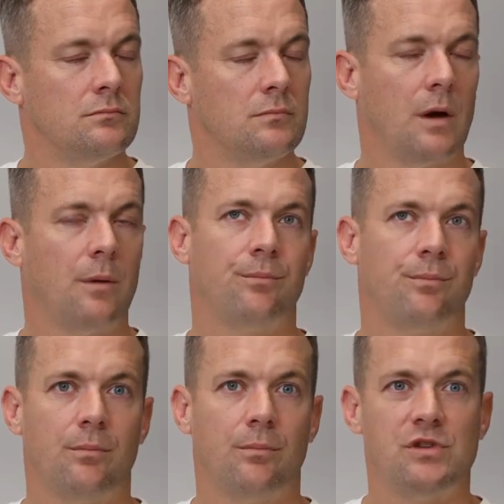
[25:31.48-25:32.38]
Yep.
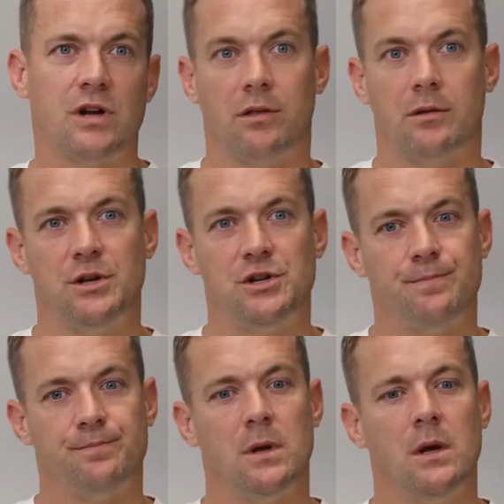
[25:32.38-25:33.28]
Checking the
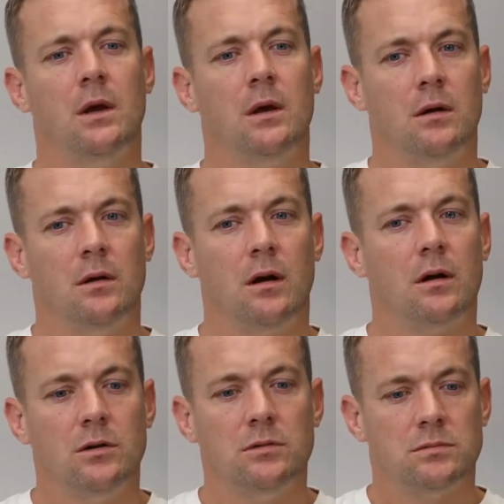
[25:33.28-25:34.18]
budget. All
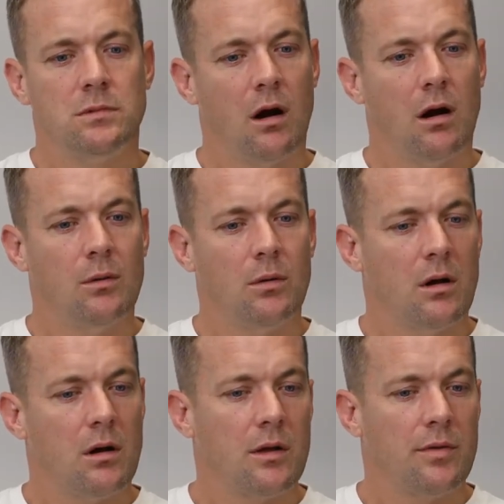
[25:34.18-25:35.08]
right, cool. All right,
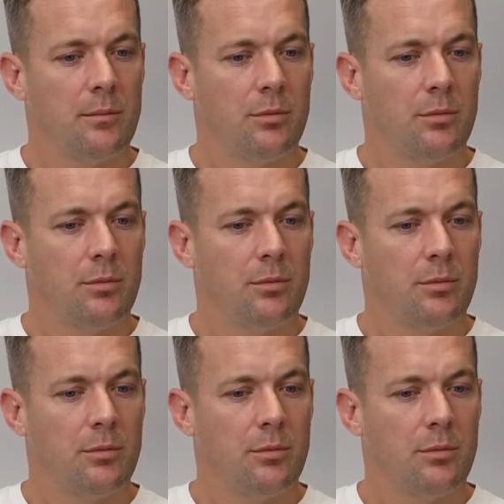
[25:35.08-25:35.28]
well, I reckon they'll